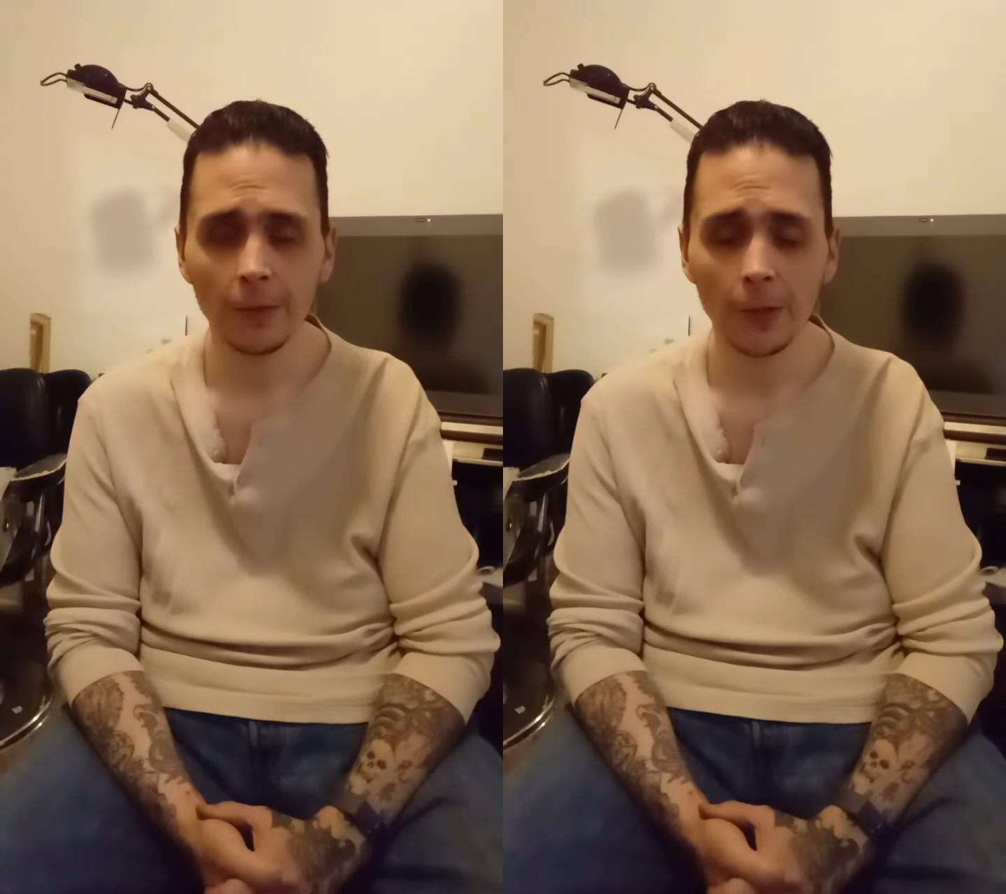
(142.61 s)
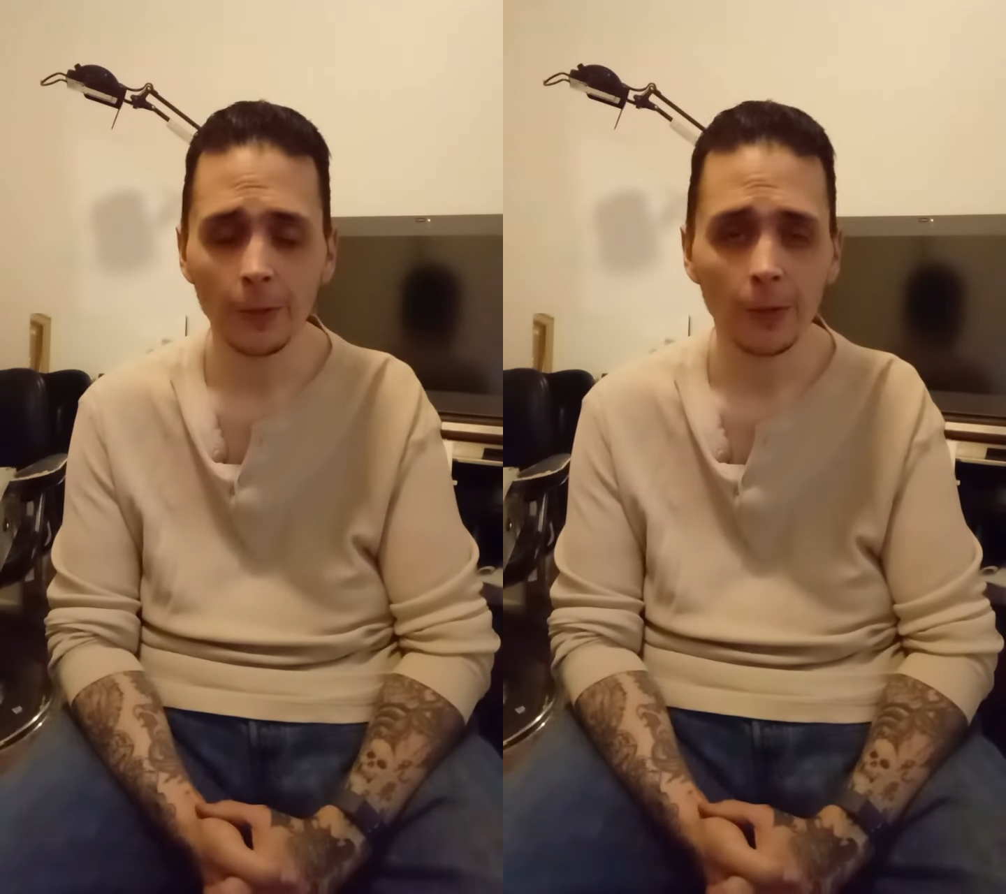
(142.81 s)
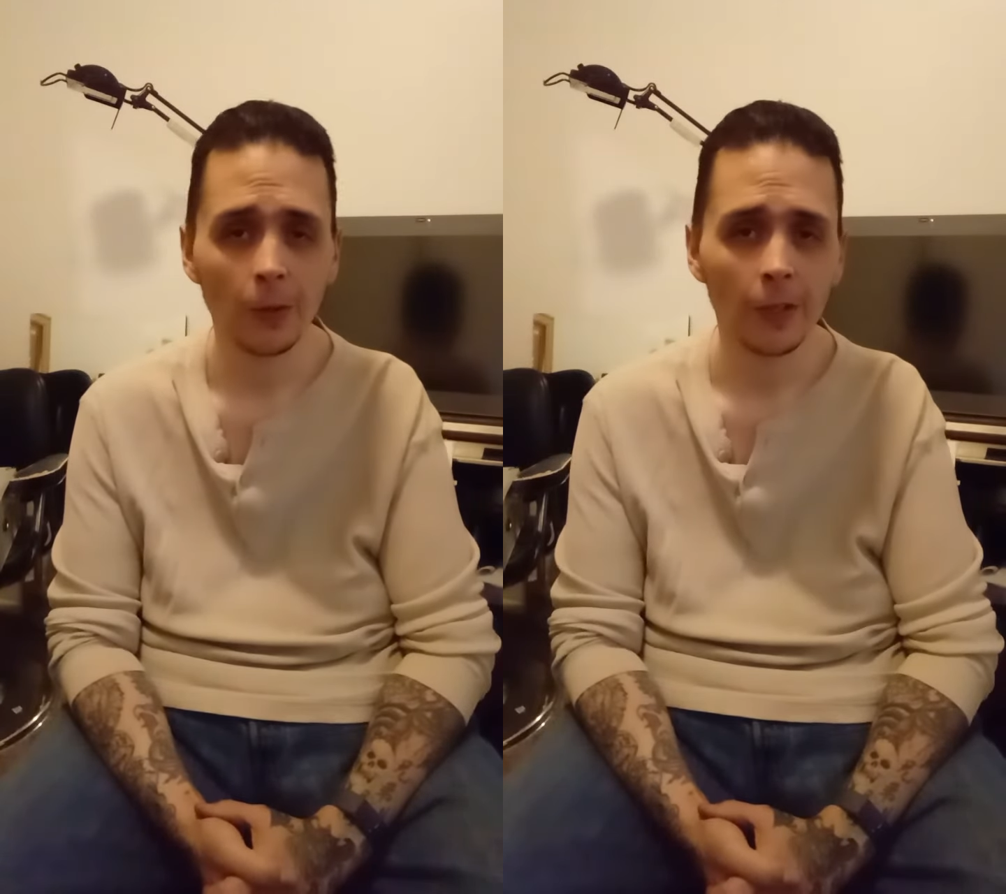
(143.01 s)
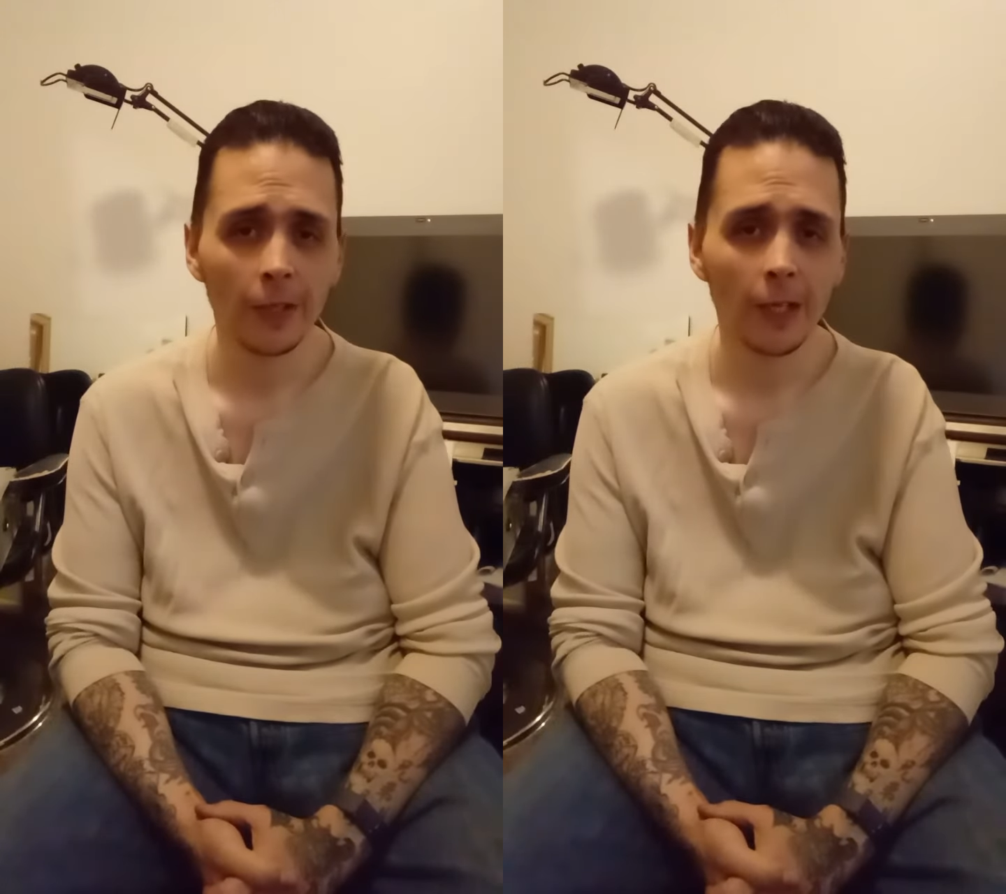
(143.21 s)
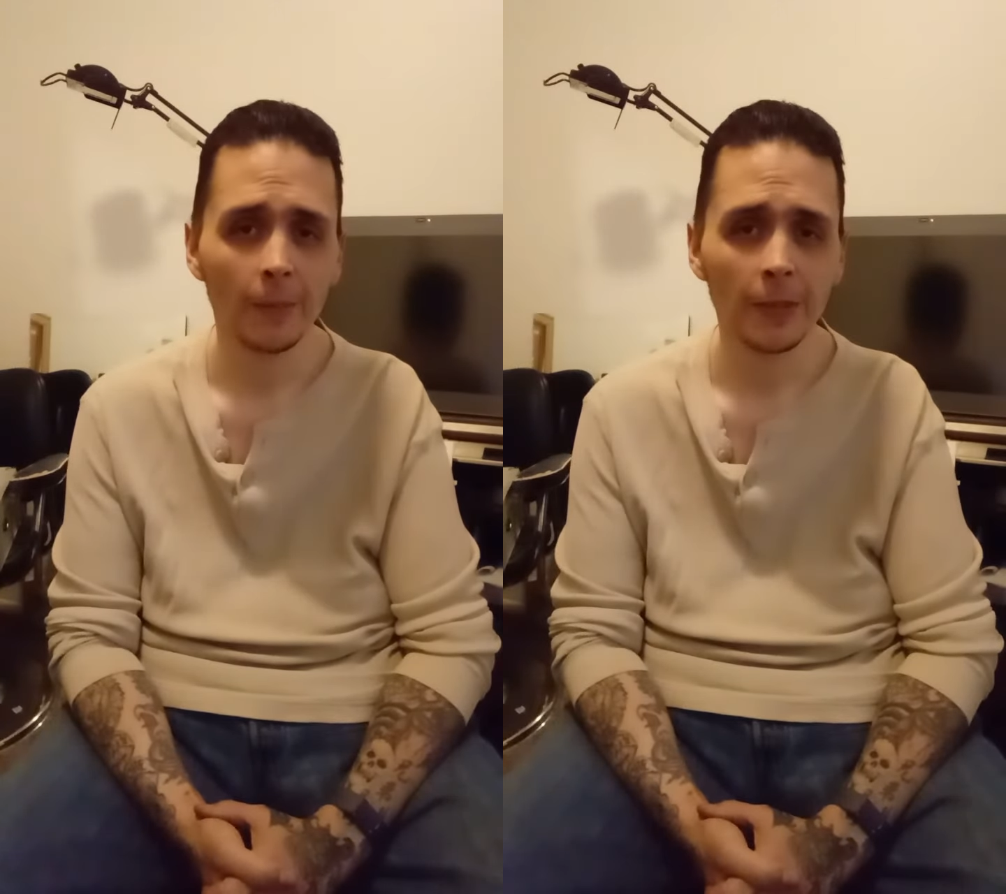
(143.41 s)
already recorded
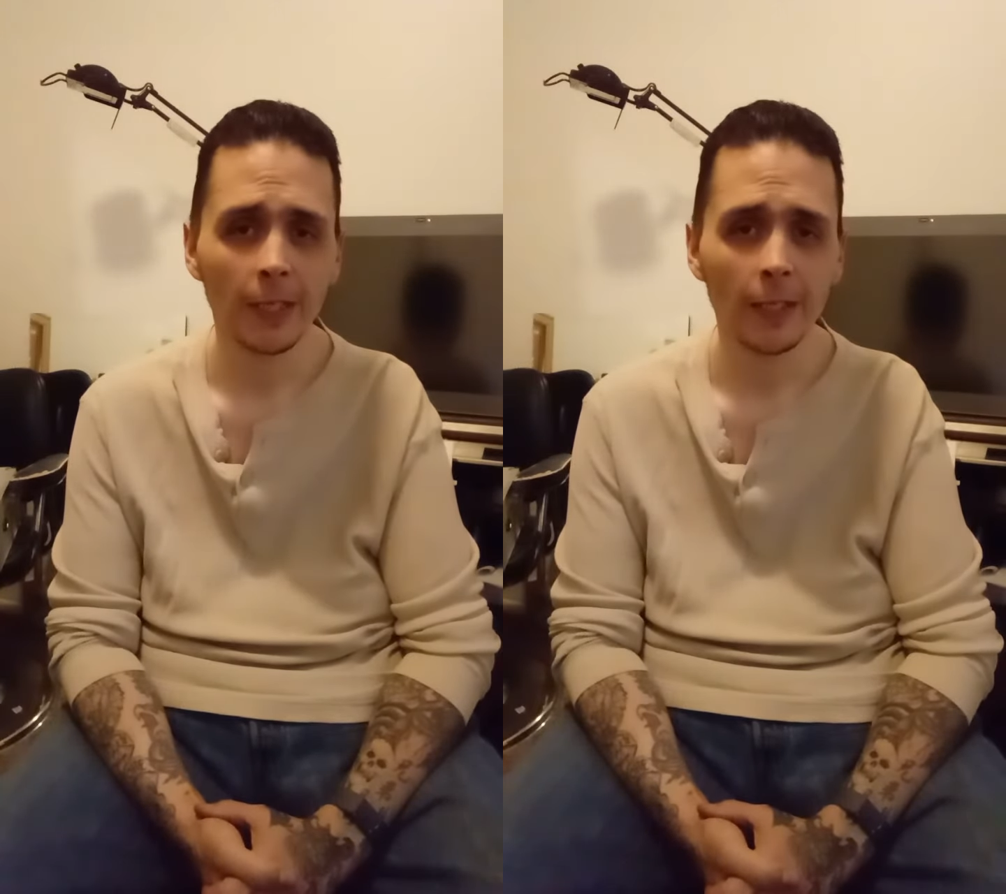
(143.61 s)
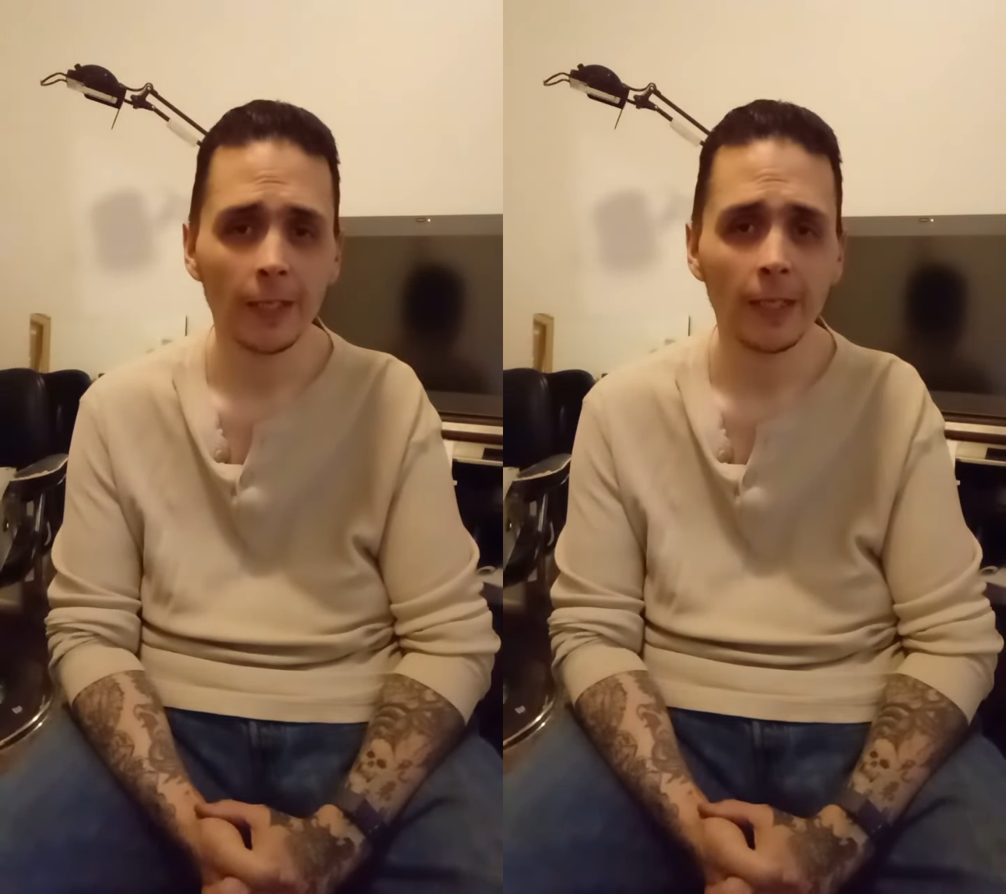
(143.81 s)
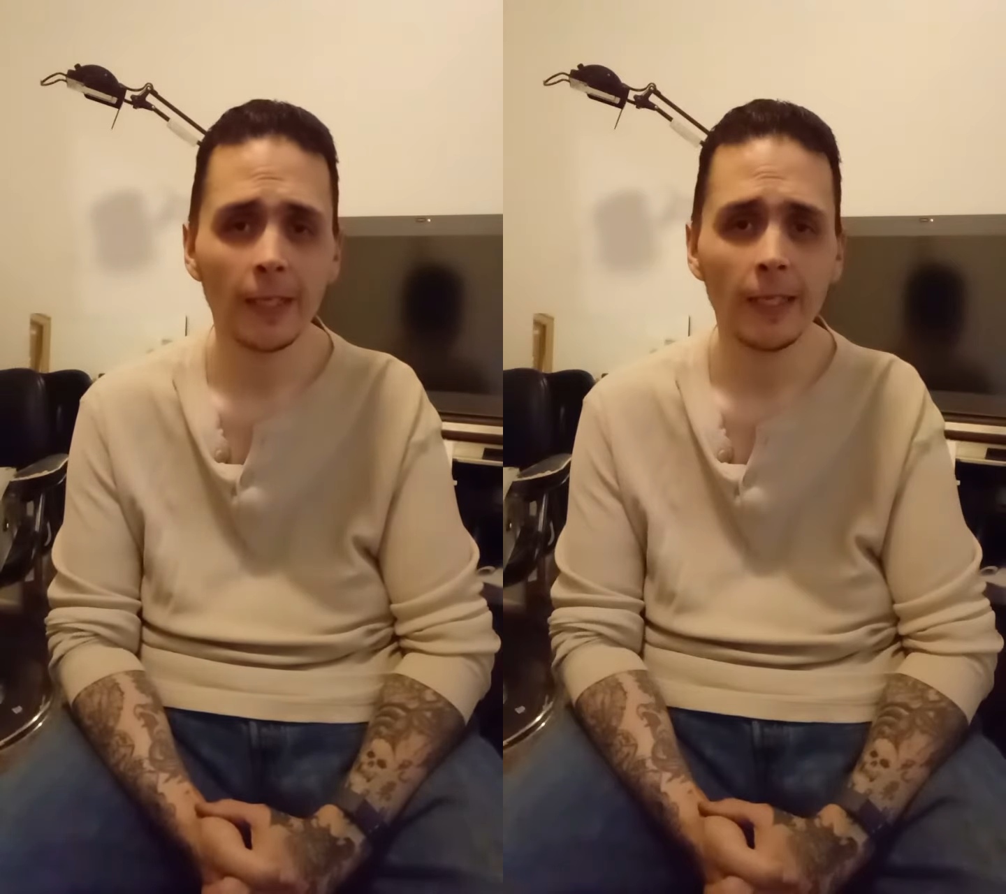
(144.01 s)
commentary